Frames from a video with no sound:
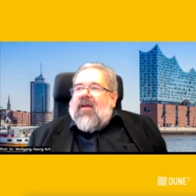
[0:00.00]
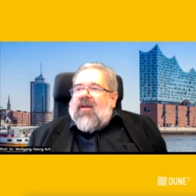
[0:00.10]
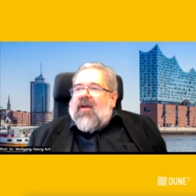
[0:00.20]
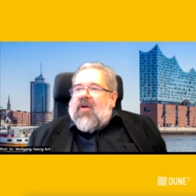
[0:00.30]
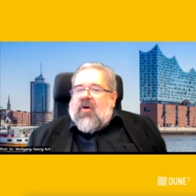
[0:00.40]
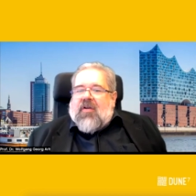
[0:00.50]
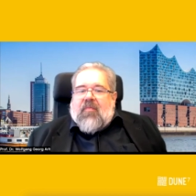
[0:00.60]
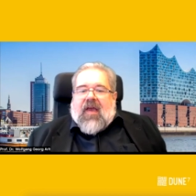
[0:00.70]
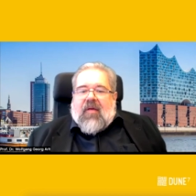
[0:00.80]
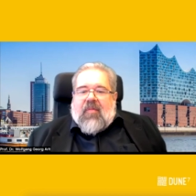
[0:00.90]
got a
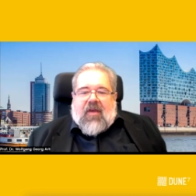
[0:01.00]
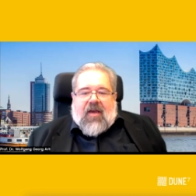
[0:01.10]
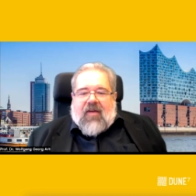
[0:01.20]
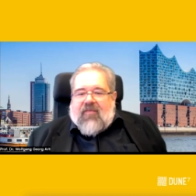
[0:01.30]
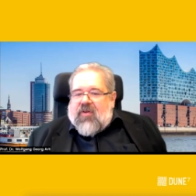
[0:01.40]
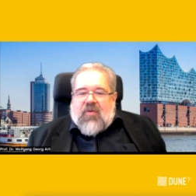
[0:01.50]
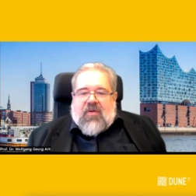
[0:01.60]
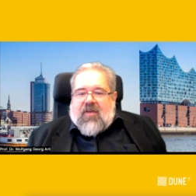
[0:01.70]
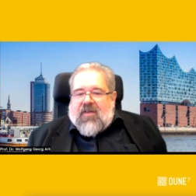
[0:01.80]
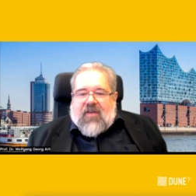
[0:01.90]
baby, and for 2
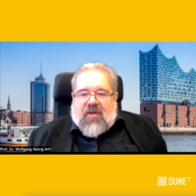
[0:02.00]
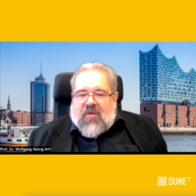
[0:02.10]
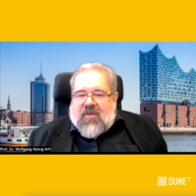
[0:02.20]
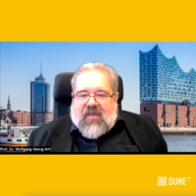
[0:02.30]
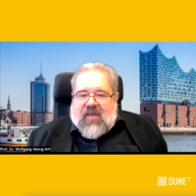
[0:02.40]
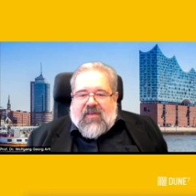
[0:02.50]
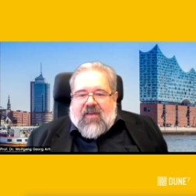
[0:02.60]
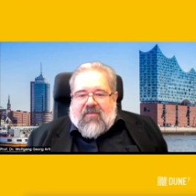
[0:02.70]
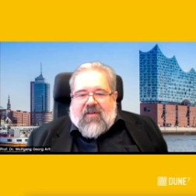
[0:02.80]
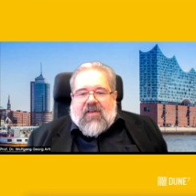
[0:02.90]
years they couldn't see
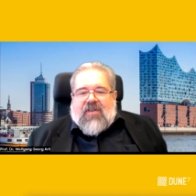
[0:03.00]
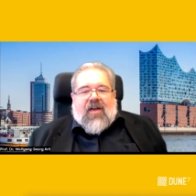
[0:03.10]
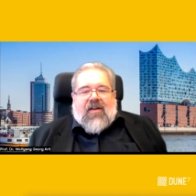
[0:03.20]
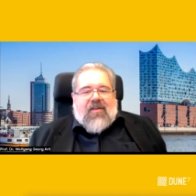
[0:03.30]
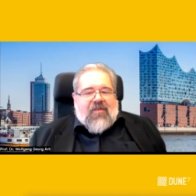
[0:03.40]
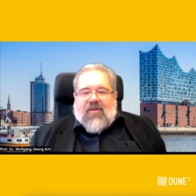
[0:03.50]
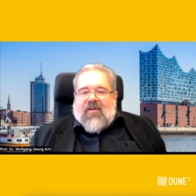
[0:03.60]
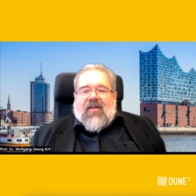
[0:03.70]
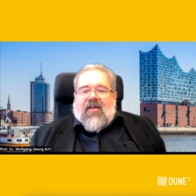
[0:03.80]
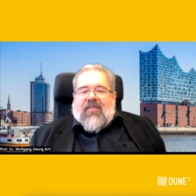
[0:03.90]
their grandchild, so
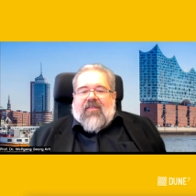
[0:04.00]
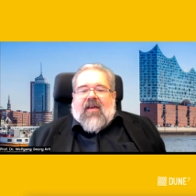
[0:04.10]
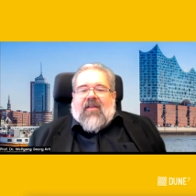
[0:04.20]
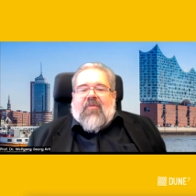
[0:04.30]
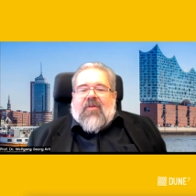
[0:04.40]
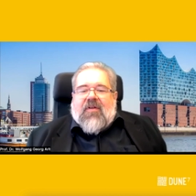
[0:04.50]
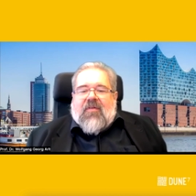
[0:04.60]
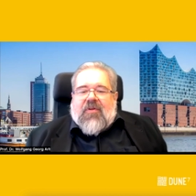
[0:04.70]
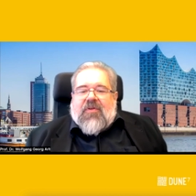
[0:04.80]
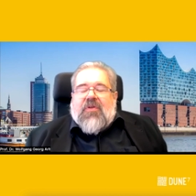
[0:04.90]
that's what they
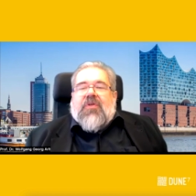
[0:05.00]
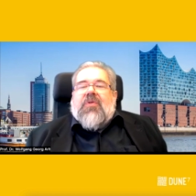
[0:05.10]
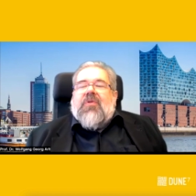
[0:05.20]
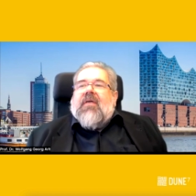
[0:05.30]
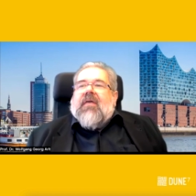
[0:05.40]
want to do,